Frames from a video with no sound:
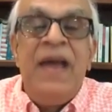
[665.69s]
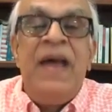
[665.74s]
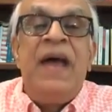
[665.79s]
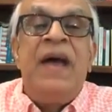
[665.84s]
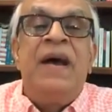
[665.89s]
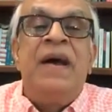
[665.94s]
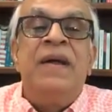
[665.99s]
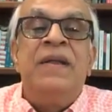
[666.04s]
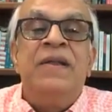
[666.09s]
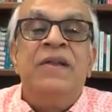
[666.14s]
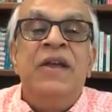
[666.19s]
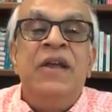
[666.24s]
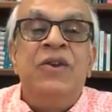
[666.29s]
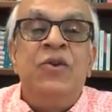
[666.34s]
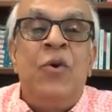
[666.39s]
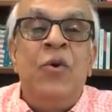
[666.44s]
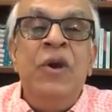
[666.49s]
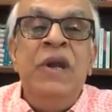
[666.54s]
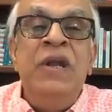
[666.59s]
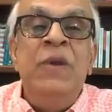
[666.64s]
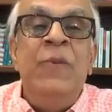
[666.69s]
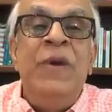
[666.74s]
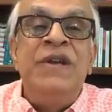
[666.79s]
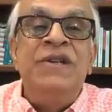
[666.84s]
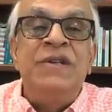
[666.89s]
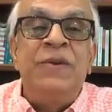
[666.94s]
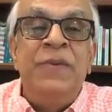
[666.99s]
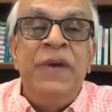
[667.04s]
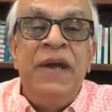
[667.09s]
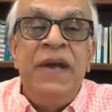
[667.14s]
It only
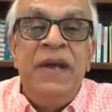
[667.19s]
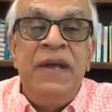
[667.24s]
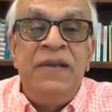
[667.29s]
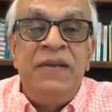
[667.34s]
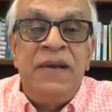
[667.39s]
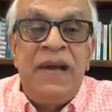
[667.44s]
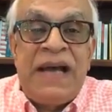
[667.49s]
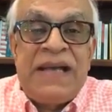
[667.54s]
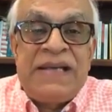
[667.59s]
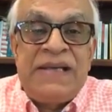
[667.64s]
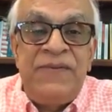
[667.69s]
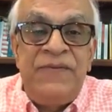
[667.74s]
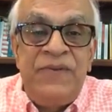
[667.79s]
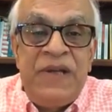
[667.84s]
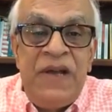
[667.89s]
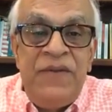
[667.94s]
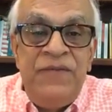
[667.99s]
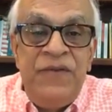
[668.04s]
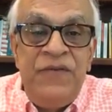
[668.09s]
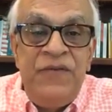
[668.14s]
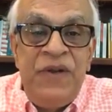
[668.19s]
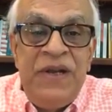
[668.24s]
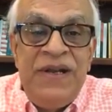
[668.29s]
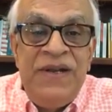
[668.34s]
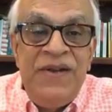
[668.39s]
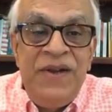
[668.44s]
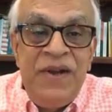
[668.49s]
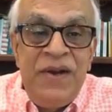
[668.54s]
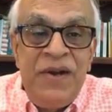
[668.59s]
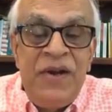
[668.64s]
went away in the last 10,
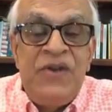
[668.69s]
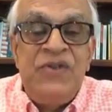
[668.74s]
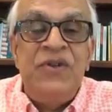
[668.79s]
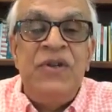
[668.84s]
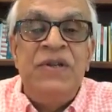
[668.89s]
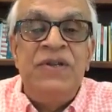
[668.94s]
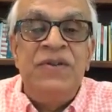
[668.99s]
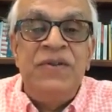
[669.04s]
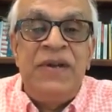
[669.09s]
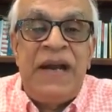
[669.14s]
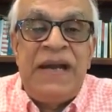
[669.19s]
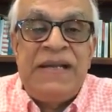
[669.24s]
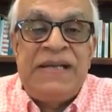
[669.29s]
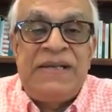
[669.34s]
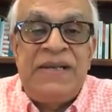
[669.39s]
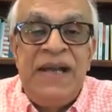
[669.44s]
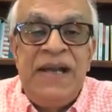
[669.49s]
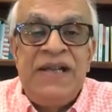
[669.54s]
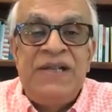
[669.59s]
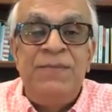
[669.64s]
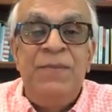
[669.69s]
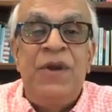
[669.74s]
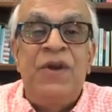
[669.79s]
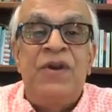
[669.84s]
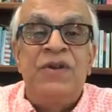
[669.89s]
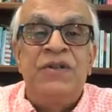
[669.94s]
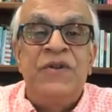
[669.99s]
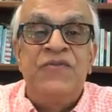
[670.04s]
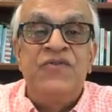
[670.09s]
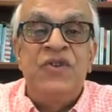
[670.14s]
15 years in the United States
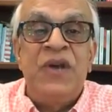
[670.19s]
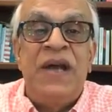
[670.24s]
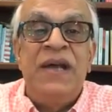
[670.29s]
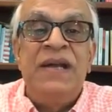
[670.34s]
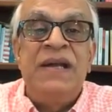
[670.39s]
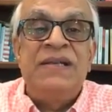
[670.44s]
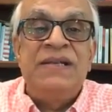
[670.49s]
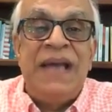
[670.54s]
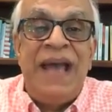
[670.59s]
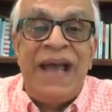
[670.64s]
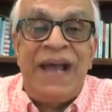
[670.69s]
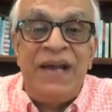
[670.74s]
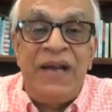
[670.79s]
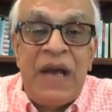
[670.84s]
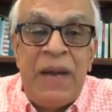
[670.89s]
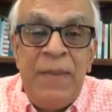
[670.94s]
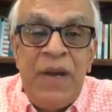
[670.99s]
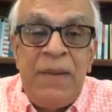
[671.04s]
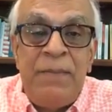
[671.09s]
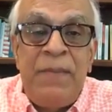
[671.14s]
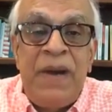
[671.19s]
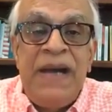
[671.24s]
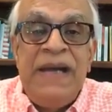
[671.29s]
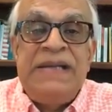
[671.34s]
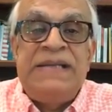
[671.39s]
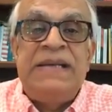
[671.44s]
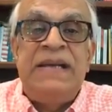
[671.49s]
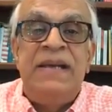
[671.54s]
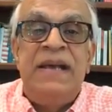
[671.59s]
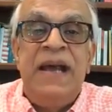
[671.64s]
because of China's economic
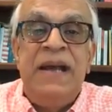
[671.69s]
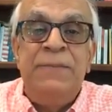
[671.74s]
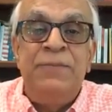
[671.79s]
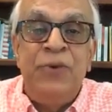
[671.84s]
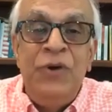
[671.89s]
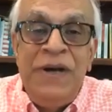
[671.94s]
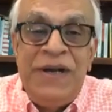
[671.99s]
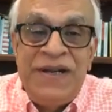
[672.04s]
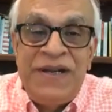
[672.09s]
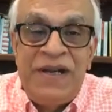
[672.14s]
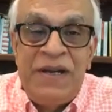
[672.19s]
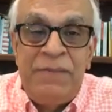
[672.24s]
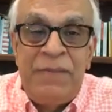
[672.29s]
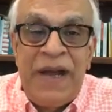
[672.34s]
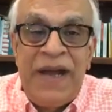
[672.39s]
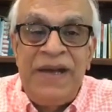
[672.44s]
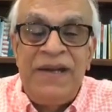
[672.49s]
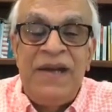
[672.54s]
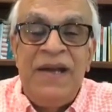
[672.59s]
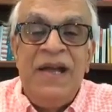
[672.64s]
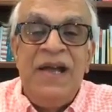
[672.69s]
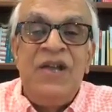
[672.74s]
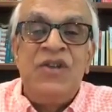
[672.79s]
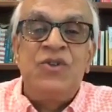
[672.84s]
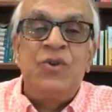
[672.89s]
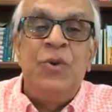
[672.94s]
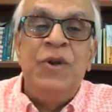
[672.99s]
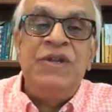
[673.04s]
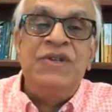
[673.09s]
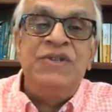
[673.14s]
might and political might.
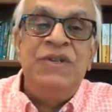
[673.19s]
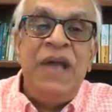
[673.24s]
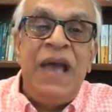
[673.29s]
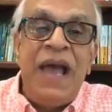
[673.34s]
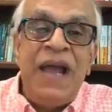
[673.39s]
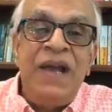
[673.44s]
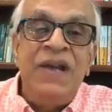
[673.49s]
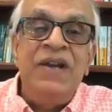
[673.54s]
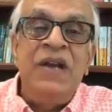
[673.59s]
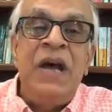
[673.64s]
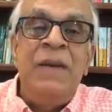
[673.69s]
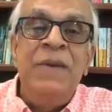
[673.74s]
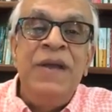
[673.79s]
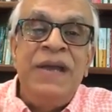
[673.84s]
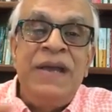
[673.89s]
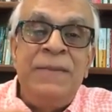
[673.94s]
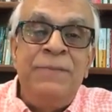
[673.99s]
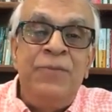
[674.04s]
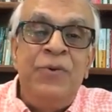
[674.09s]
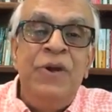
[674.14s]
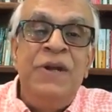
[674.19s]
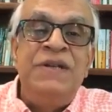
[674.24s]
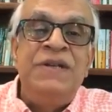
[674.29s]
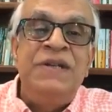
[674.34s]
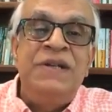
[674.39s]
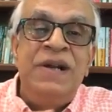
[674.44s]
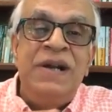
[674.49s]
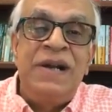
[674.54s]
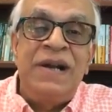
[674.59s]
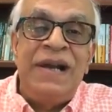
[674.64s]
So it's the economic and
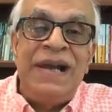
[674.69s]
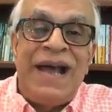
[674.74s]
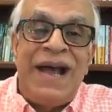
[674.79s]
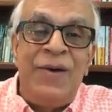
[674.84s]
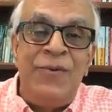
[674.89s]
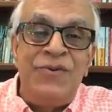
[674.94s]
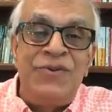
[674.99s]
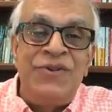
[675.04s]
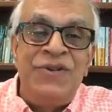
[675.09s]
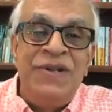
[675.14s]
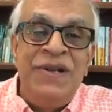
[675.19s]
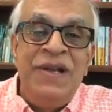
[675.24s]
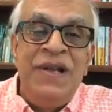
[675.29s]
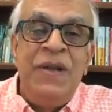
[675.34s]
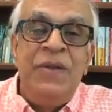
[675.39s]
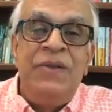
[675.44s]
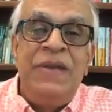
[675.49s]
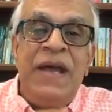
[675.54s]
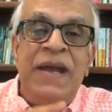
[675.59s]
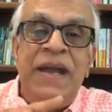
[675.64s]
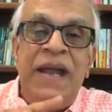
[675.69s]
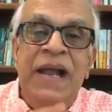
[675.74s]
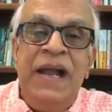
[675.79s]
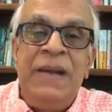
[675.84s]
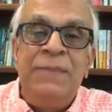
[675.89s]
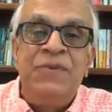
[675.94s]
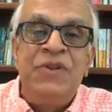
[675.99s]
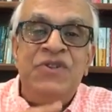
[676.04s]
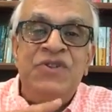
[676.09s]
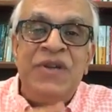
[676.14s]
political clout that
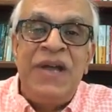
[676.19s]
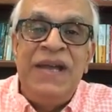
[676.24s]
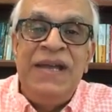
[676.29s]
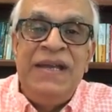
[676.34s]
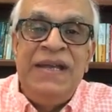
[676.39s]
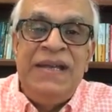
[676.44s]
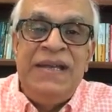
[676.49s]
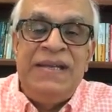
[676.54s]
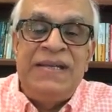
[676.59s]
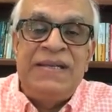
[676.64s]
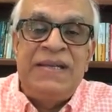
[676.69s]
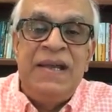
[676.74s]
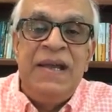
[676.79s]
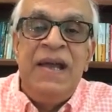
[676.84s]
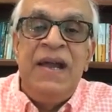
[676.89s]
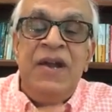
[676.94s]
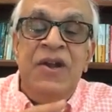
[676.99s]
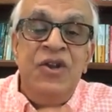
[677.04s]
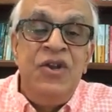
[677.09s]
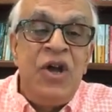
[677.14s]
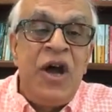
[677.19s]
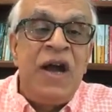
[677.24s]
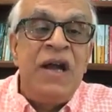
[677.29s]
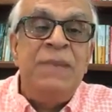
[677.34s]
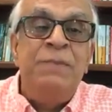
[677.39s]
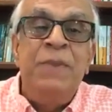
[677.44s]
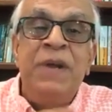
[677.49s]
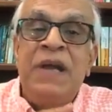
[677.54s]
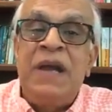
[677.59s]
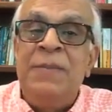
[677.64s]
helped the Chinese
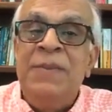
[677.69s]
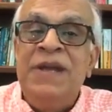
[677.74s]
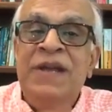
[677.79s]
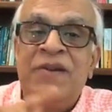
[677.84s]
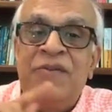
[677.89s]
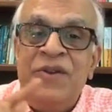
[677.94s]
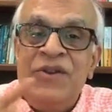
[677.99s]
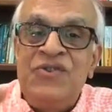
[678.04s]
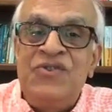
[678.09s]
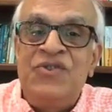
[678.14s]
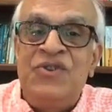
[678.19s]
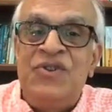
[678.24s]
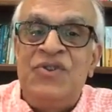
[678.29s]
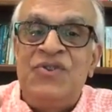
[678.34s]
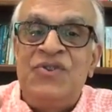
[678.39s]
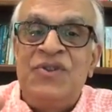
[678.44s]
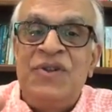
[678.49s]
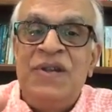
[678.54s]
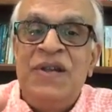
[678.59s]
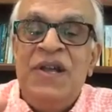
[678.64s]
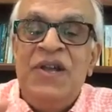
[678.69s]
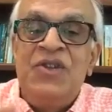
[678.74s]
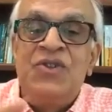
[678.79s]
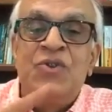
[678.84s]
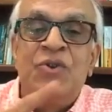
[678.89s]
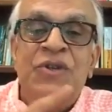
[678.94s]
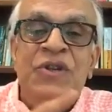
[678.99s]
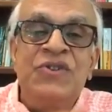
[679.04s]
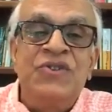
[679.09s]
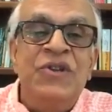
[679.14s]
not becoming Christians.
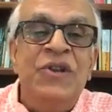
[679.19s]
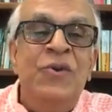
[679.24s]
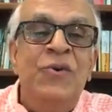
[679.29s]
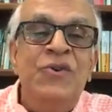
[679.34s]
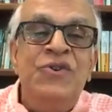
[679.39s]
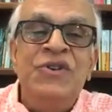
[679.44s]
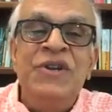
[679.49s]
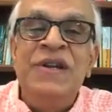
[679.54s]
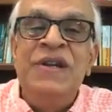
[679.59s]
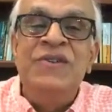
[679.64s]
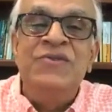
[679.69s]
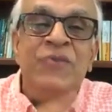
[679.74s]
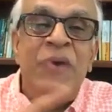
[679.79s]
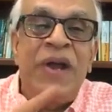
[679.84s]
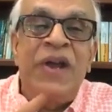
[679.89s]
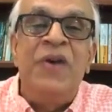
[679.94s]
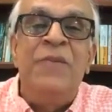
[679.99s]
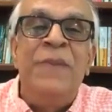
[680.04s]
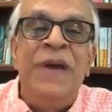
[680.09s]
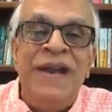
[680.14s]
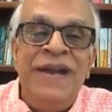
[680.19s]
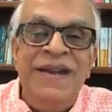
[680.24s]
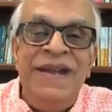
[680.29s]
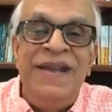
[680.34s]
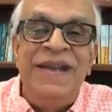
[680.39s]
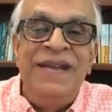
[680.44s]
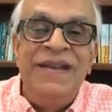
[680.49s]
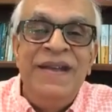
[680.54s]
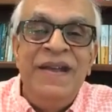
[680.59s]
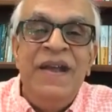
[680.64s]
So the solution he's
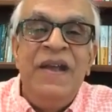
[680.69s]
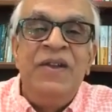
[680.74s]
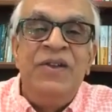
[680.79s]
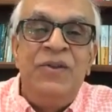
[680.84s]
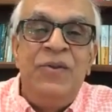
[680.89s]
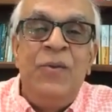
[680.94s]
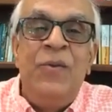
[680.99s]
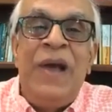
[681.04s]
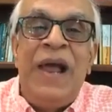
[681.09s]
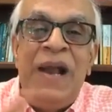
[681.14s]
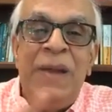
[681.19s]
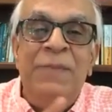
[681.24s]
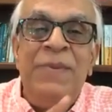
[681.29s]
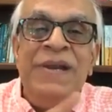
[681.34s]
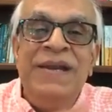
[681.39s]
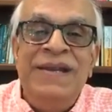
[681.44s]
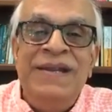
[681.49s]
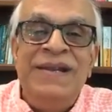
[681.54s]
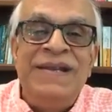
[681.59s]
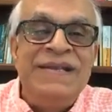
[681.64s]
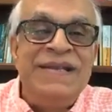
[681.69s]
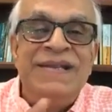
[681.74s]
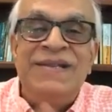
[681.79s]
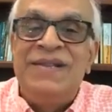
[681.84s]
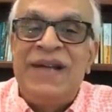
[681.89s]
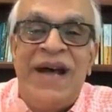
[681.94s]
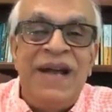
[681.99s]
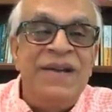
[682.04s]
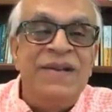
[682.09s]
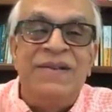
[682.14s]
recommending to help Indians
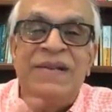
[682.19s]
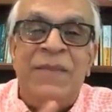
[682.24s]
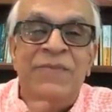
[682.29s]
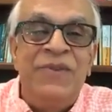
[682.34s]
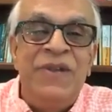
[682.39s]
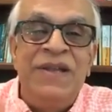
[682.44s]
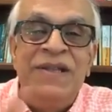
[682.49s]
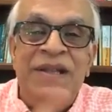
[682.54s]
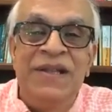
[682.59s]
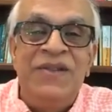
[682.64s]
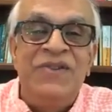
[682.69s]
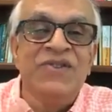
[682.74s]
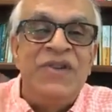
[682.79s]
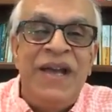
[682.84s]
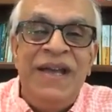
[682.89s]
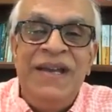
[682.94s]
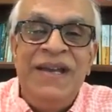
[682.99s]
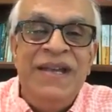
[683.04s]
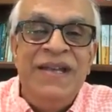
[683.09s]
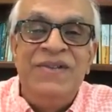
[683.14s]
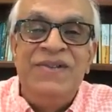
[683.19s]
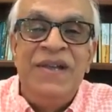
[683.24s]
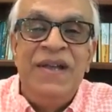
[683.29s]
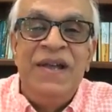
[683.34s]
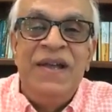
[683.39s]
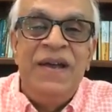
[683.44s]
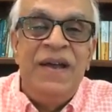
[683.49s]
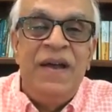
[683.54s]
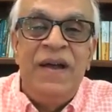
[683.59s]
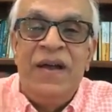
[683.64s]
is not something that the Chinese
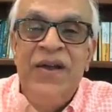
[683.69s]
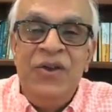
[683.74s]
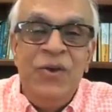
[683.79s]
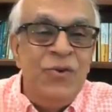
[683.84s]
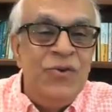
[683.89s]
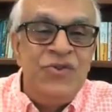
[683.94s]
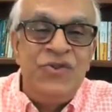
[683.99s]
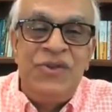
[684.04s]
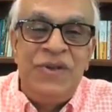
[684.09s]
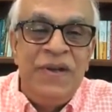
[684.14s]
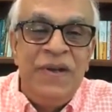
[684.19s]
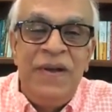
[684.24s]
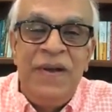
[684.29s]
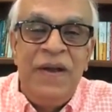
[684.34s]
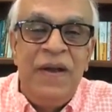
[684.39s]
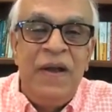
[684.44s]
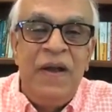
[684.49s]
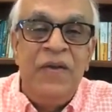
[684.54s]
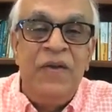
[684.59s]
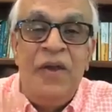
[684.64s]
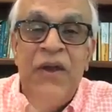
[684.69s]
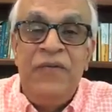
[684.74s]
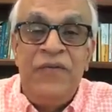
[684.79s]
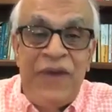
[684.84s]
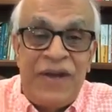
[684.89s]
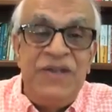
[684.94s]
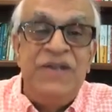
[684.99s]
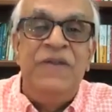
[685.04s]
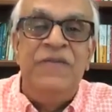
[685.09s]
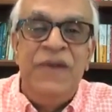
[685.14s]
used
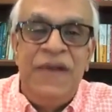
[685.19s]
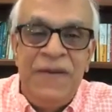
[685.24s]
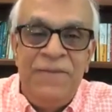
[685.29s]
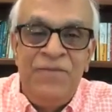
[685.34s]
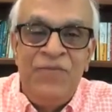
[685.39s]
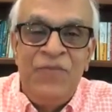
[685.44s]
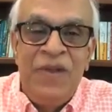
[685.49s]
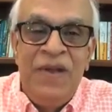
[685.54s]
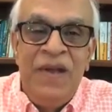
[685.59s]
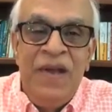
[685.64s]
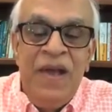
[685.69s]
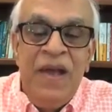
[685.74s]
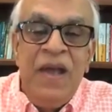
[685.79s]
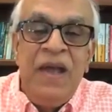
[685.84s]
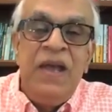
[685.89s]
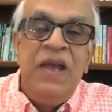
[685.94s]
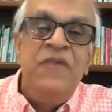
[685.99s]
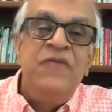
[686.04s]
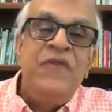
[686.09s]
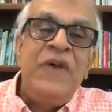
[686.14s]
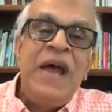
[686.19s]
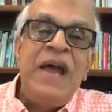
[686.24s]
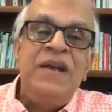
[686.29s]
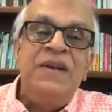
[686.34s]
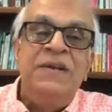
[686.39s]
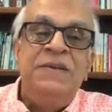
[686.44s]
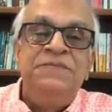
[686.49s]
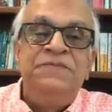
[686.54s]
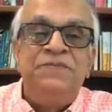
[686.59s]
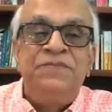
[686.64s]
effectively. In
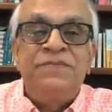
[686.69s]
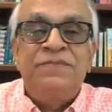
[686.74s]
fact,